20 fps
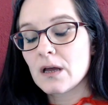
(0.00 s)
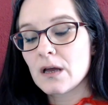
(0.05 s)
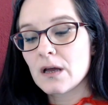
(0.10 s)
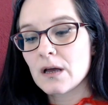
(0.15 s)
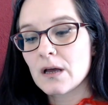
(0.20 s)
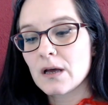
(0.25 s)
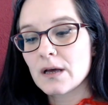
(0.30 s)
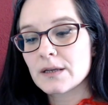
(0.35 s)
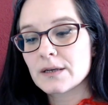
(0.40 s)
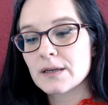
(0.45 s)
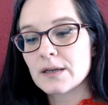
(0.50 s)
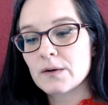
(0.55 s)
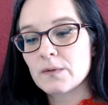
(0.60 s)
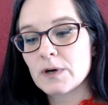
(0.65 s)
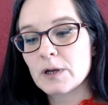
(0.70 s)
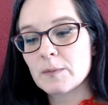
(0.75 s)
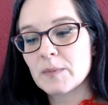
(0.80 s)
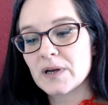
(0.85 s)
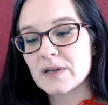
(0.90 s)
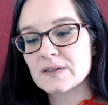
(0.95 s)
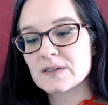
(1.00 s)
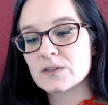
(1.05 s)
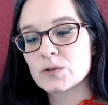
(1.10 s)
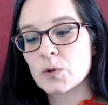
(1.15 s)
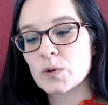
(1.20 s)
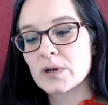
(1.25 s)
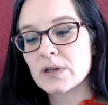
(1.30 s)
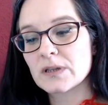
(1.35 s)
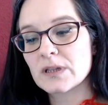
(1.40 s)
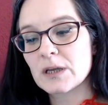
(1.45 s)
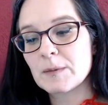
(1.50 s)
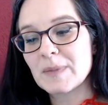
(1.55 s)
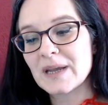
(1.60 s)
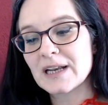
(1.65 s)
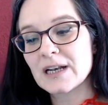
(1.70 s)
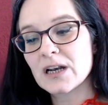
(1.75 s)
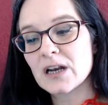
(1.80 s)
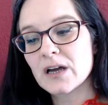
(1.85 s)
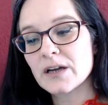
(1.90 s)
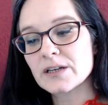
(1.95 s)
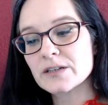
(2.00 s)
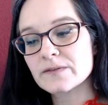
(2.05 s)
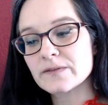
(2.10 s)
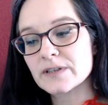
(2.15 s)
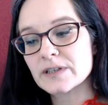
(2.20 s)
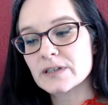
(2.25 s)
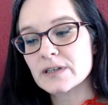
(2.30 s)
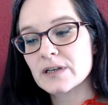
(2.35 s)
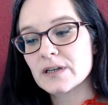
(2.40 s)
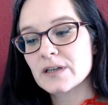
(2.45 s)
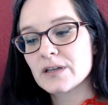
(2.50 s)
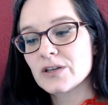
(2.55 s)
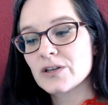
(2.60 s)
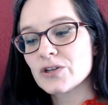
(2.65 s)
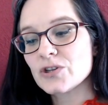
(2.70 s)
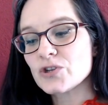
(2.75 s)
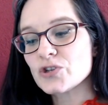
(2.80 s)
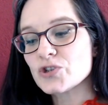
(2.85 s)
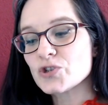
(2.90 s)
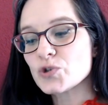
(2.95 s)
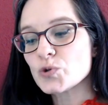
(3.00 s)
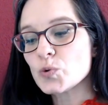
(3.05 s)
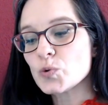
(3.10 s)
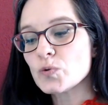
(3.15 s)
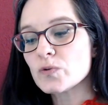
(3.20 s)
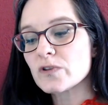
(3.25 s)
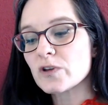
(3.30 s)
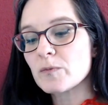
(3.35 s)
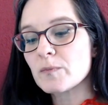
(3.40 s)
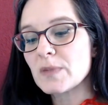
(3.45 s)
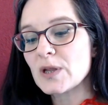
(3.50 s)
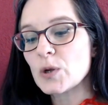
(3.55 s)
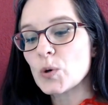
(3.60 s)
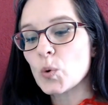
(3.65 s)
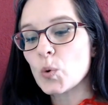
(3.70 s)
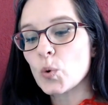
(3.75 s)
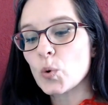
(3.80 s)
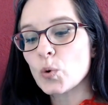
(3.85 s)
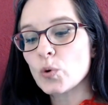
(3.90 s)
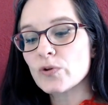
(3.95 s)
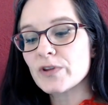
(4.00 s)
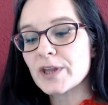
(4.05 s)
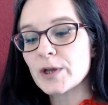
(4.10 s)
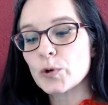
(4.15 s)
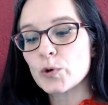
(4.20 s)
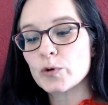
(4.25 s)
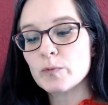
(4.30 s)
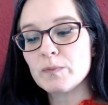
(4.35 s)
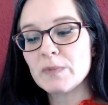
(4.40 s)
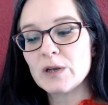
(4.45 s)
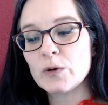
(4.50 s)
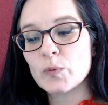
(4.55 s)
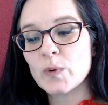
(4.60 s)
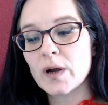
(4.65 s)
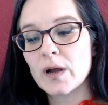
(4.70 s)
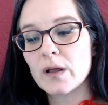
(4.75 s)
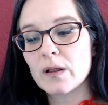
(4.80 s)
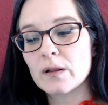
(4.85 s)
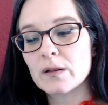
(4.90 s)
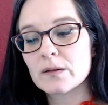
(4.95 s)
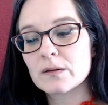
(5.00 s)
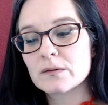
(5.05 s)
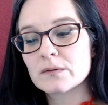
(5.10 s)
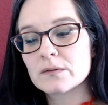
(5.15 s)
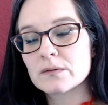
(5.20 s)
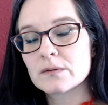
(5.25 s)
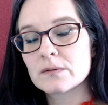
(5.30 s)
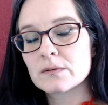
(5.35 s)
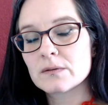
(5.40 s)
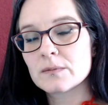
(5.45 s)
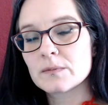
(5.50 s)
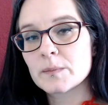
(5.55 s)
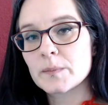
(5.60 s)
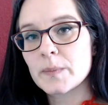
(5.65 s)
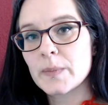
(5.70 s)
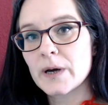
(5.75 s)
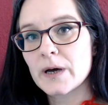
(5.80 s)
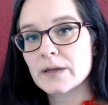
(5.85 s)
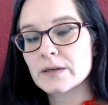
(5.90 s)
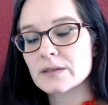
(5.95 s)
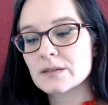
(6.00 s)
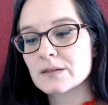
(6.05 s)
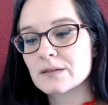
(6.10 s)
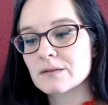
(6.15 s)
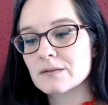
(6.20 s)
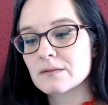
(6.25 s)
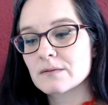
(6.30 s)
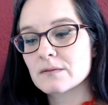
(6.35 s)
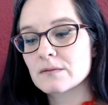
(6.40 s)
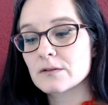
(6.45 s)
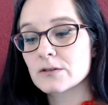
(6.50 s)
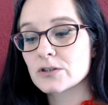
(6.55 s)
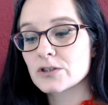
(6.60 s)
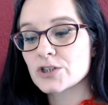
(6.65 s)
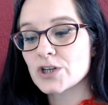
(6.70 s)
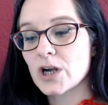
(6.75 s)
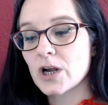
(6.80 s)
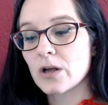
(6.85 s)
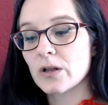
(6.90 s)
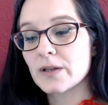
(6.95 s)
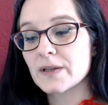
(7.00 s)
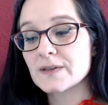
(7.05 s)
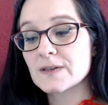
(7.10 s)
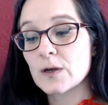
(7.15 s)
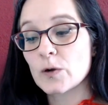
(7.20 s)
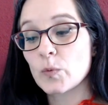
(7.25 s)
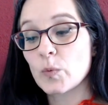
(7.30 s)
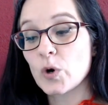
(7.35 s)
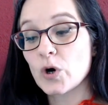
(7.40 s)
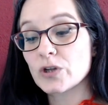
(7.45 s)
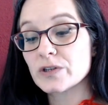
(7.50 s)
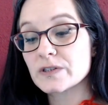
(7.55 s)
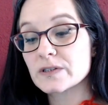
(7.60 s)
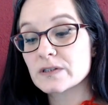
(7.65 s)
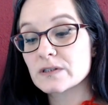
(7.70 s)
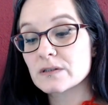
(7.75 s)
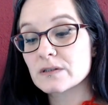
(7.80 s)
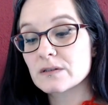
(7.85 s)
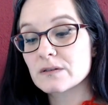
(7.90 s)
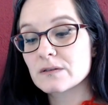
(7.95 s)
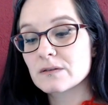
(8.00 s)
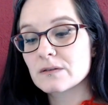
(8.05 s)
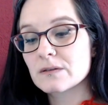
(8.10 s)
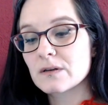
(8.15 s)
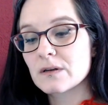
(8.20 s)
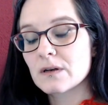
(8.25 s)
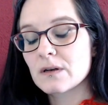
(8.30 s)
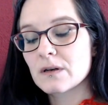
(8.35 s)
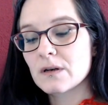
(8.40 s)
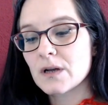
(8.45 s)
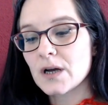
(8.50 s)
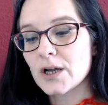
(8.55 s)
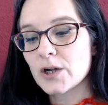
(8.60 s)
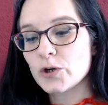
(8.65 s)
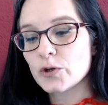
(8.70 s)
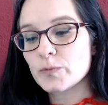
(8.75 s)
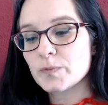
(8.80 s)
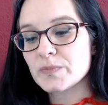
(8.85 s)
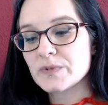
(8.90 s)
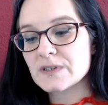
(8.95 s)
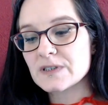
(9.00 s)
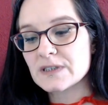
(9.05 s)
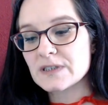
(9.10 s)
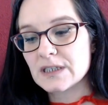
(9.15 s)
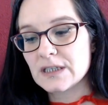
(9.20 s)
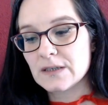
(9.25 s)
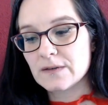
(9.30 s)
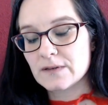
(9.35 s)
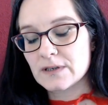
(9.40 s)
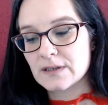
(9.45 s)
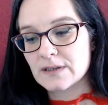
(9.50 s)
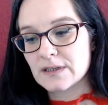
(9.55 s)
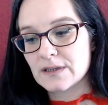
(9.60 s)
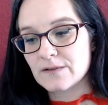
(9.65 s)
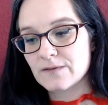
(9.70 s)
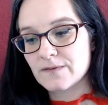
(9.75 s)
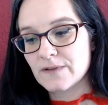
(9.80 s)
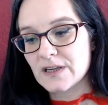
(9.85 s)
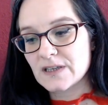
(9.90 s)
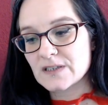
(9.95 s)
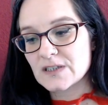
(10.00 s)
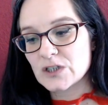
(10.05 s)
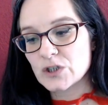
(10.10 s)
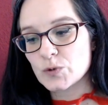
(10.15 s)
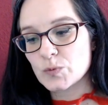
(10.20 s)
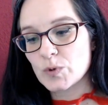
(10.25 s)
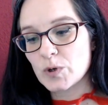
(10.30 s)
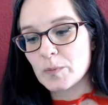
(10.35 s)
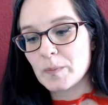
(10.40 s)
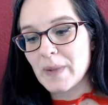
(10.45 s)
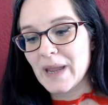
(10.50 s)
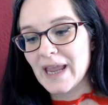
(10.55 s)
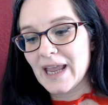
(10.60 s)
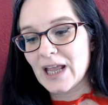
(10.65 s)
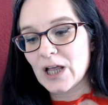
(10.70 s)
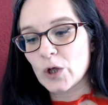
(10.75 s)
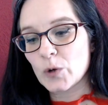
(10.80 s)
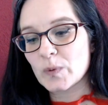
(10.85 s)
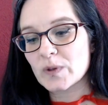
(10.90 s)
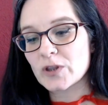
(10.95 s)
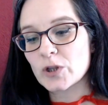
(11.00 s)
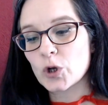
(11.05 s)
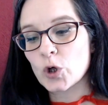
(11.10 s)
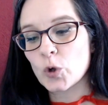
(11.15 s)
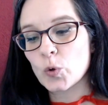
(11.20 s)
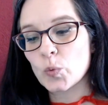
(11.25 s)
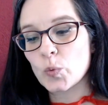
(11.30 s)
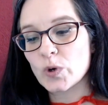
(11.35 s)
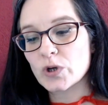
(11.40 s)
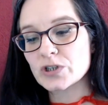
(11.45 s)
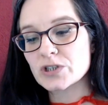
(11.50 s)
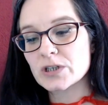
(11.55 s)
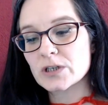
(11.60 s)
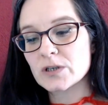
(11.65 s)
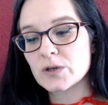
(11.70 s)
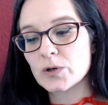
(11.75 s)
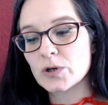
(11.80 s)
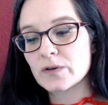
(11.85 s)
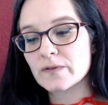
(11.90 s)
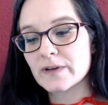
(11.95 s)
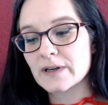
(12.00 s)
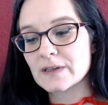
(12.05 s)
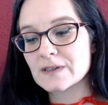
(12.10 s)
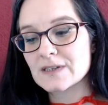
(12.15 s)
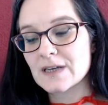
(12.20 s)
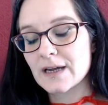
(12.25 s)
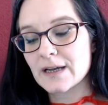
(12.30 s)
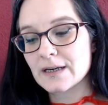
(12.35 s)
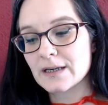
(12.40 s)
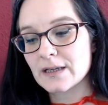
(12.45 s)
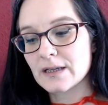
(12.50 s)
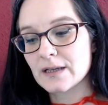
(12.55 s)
and hearing my story they made light of it, soothing me all they could meanwhile. But, child as I was, I could perceive that their faces were pale with an unwonted look of anxiety,